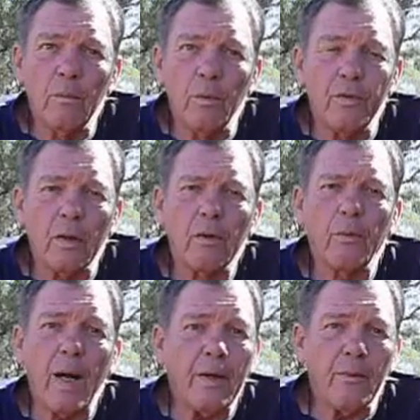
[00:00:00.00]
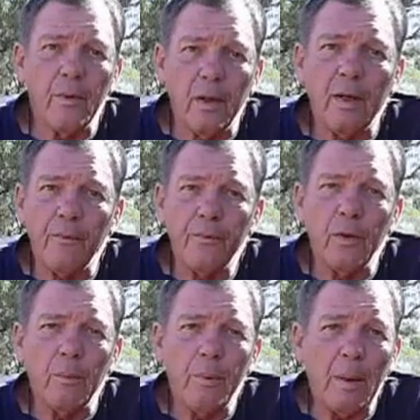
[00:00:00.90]
was a great relief
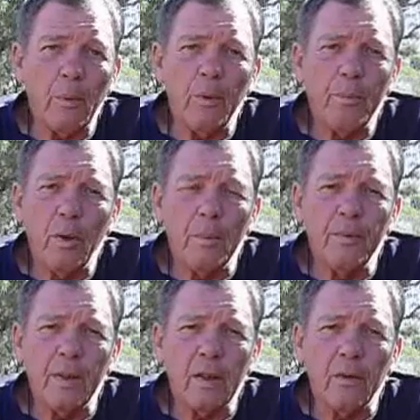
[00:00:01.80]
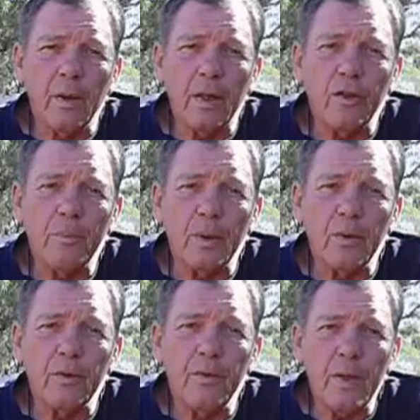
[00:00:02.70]
to the people with perpendicularitis,
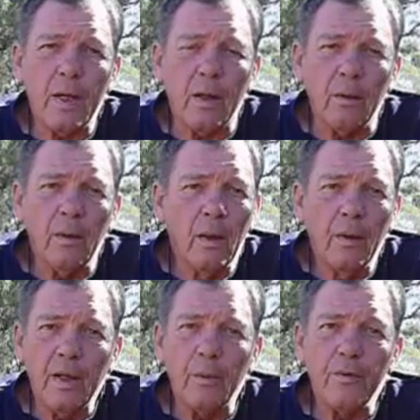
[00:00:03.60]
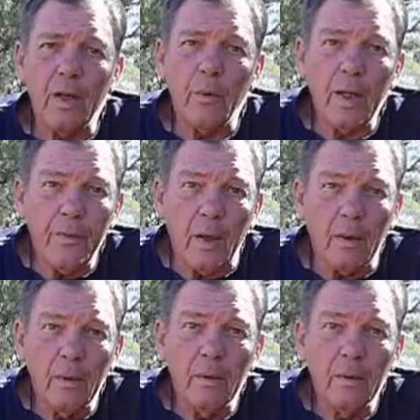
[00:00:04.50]
because now there was no ether.
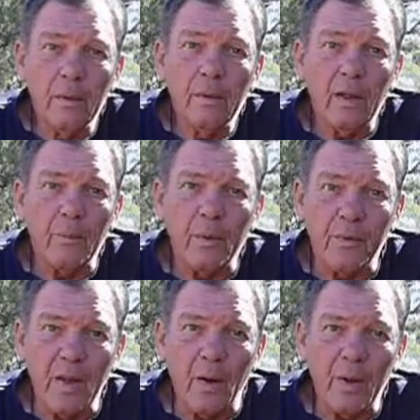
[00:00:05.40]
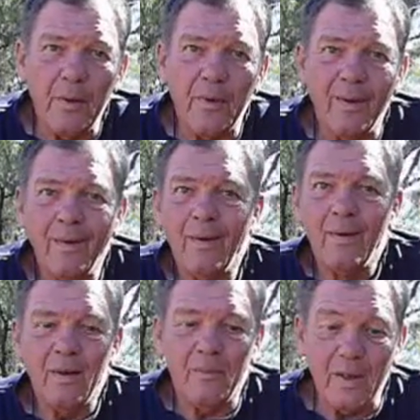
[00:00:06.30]
And with no ether,
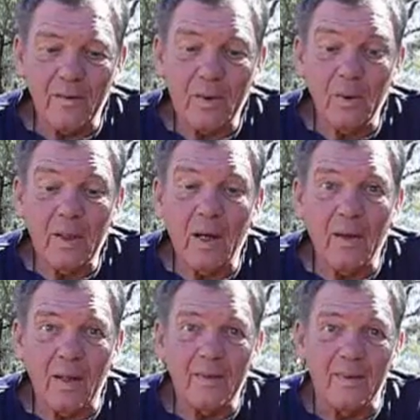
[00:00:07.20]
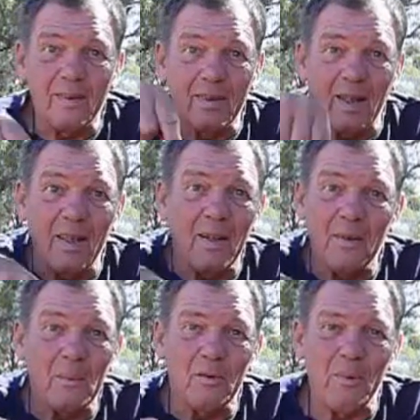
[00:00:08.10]
events could go like this and go.
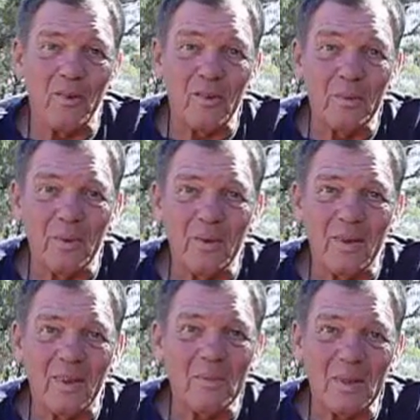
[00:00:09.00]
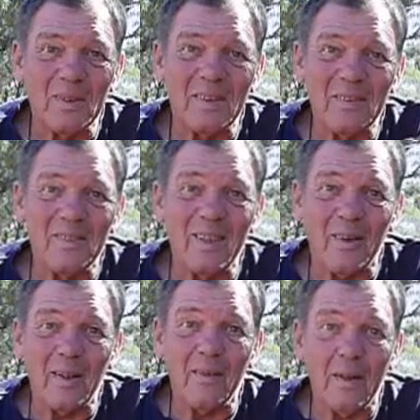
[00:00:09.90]
Anything was possible, you know, because there was
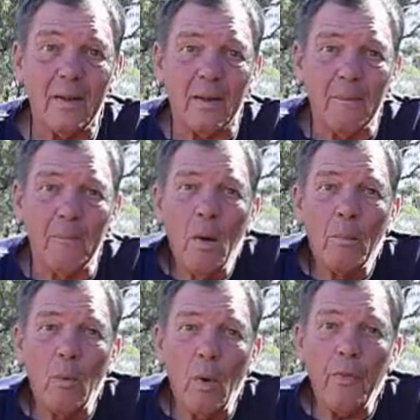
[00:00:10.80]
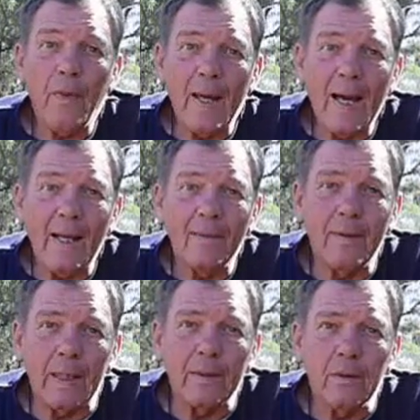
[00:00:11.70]
nothing there. But what they had
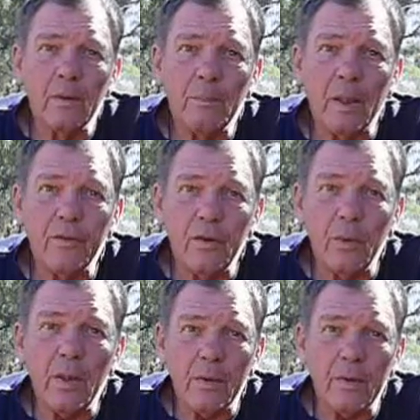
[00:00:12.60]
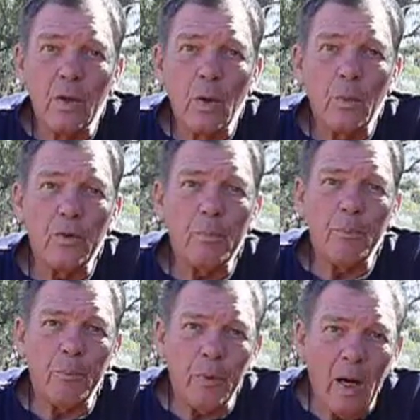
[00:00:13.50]
done by doing this was,
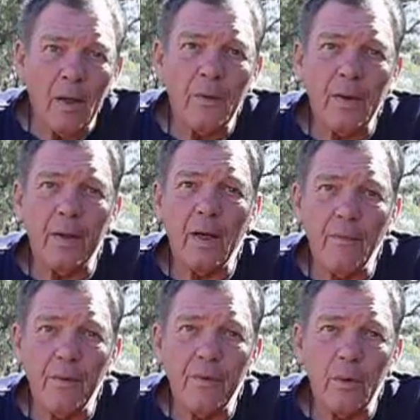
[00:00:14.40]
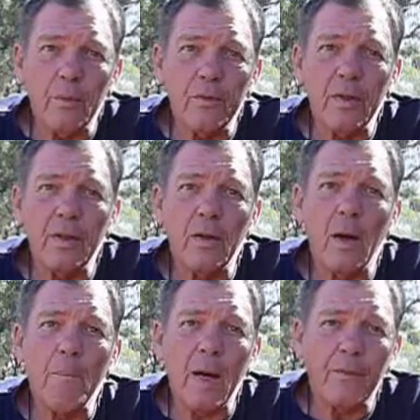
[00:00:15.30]
prior to that, everything was either
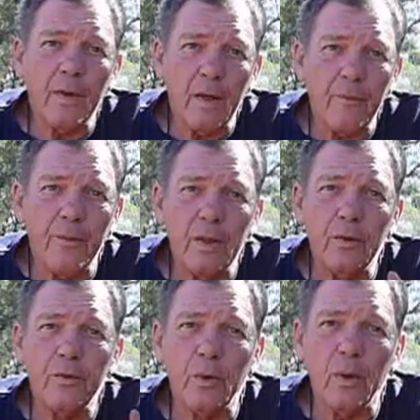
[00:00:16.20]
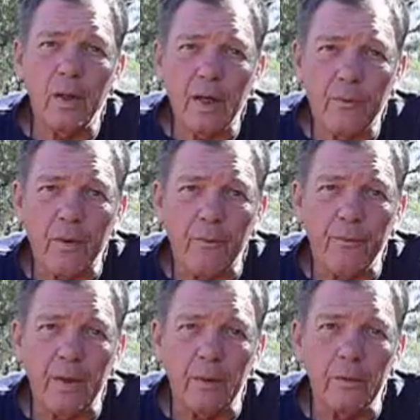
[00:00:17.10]
magnetic fields or electric
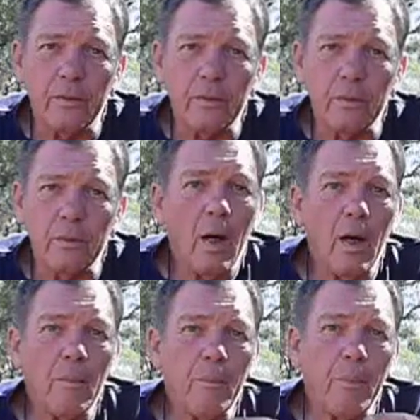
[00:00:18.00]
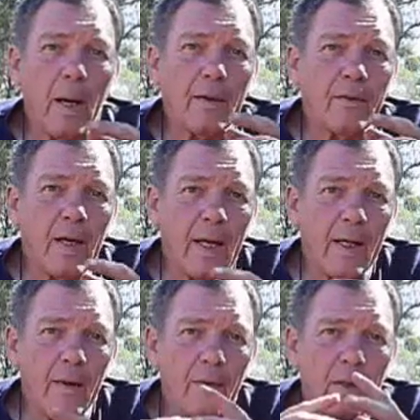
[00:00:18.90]
fields. And by
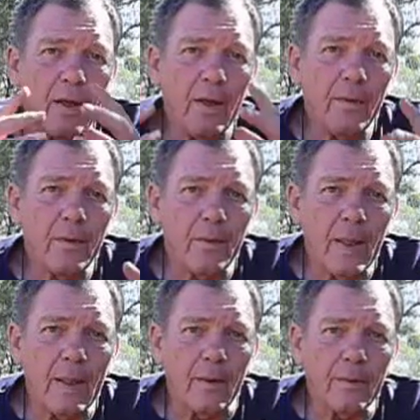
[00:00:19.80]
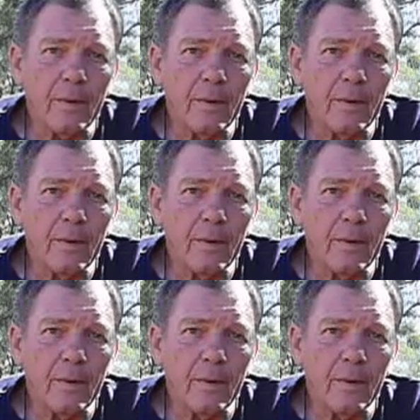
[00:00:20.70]
taking the ether out,